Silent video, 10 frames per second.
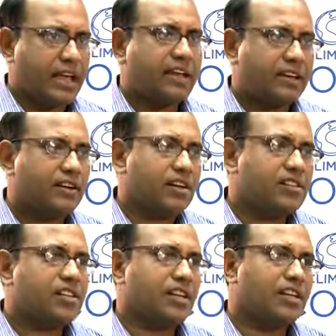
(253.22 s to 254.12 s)

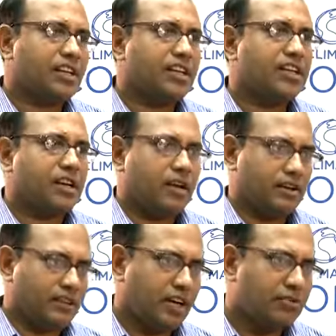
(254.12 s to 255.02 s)
Agriculture in
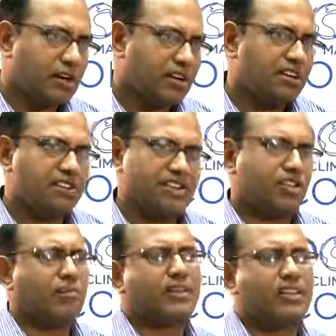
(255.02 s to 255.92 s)
third world countries,
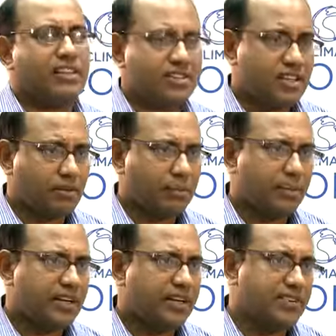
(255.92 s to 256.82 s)
I mean, least developed
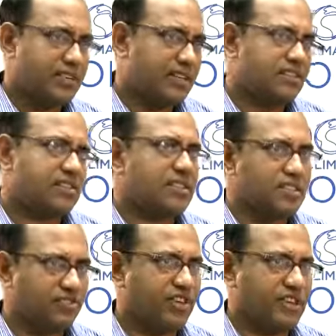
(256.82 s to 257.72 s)
countries is
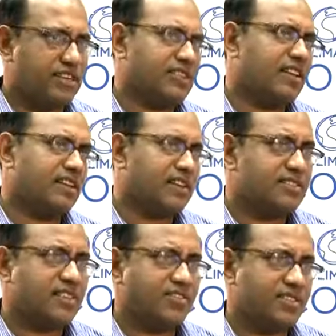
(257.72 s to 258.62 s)
different. That is
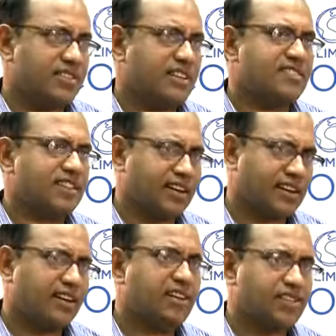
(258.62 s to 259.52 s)
subsistence
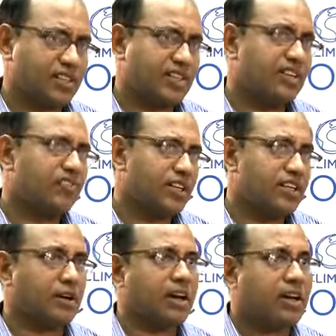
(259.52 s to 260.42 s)
agriculture that feed
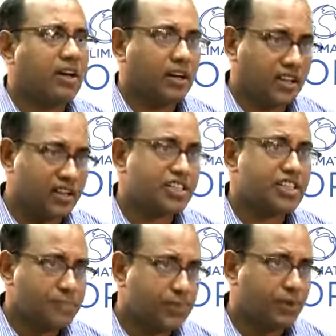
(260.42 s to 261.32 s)
the
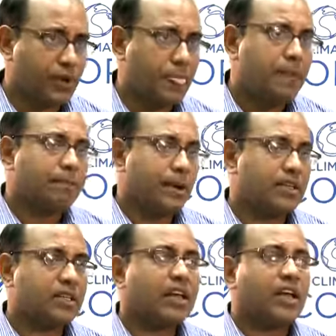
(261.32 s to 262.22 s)
country's people. But